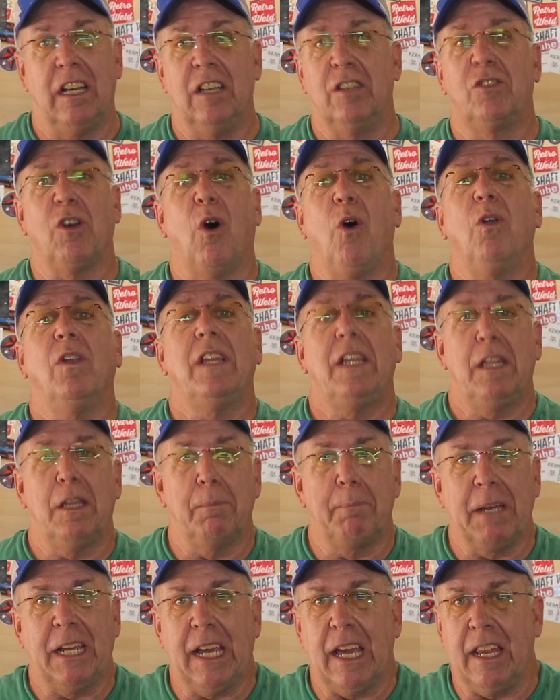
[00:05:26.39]
is only
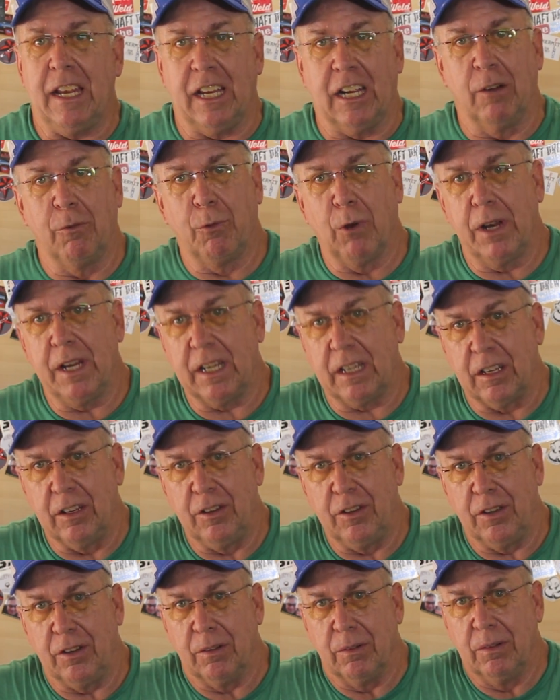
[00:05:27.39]
the beginning of what it
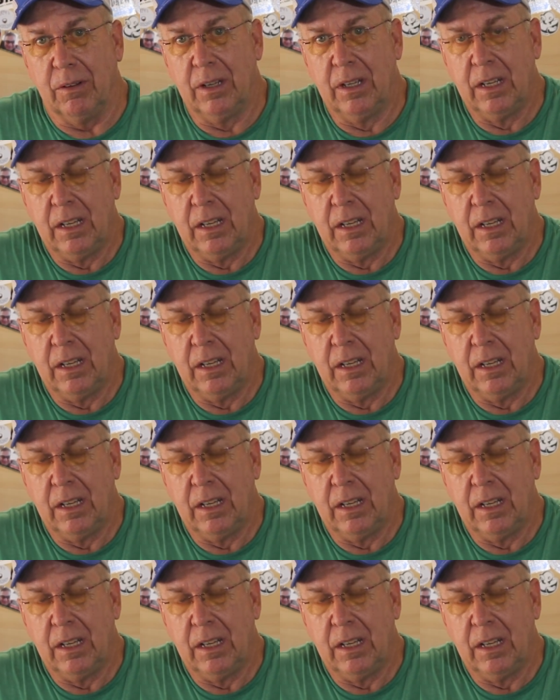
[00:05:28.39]
can do.